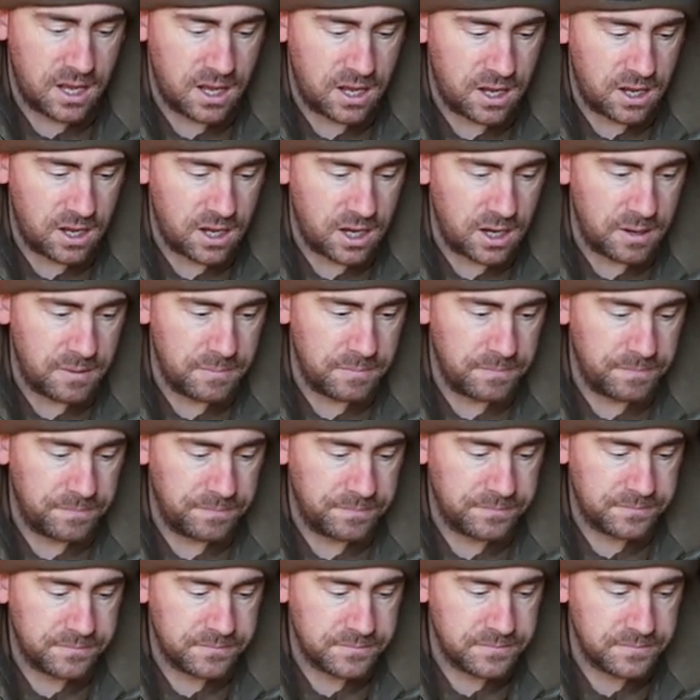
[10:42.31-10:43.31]

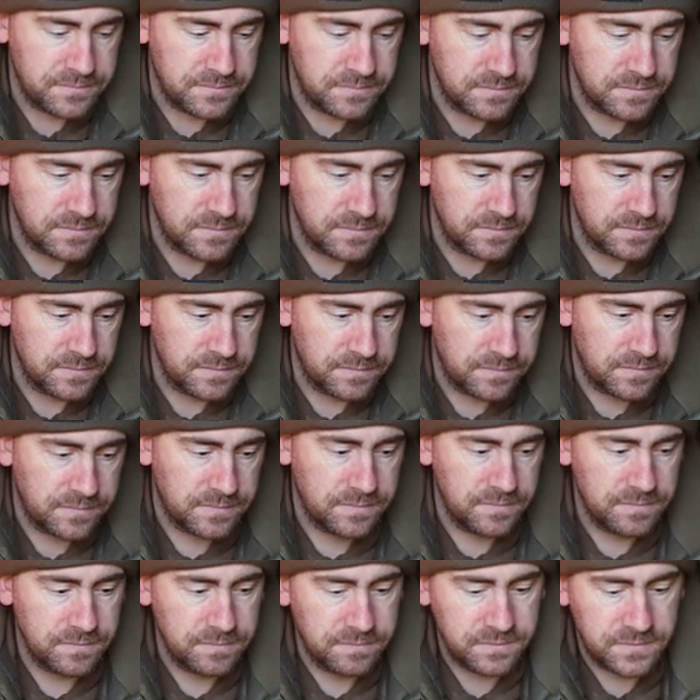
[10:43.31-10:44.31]
Don't
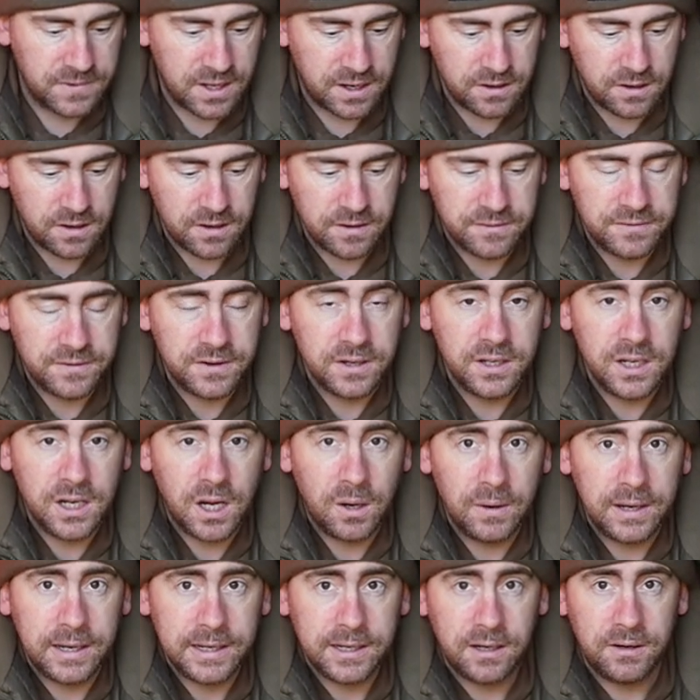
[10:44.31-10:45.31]
know if you
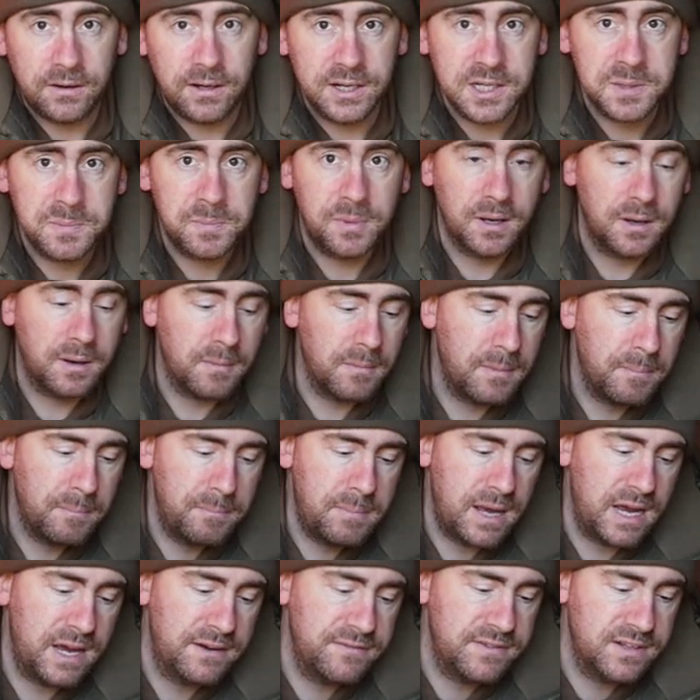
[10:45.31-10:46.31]
know it, guys, but
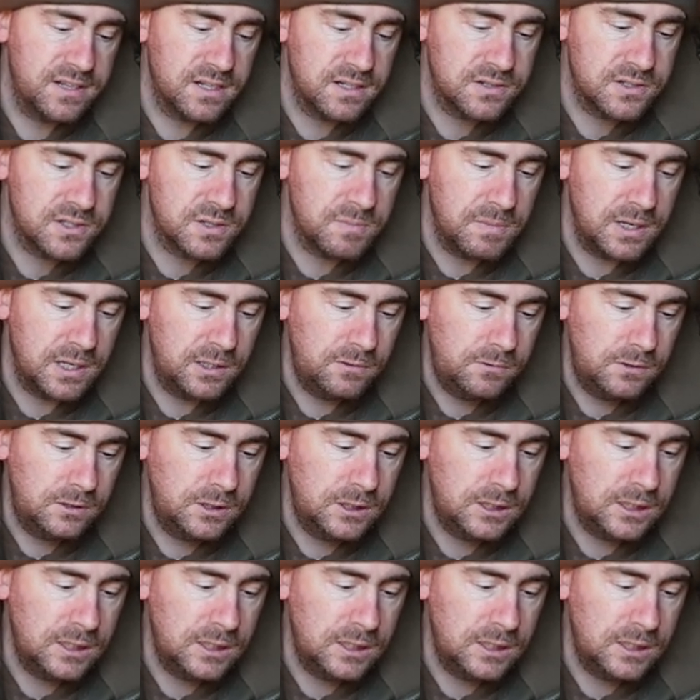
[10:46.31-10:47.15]
Pavyots Mill